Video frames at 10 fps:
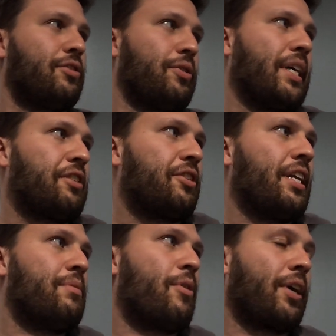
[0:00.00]
So
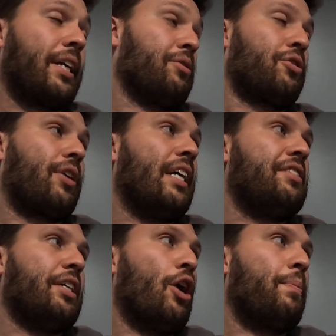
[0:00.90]
yesterday the market was
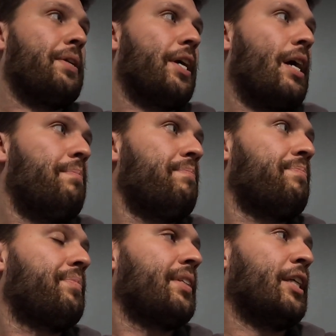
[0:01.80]
crazy. It opened
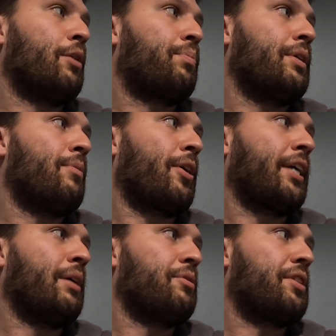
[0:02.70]
up, you know,
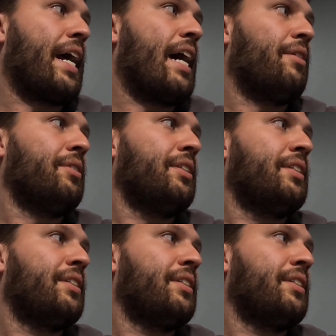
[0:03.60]
pre-market it was down,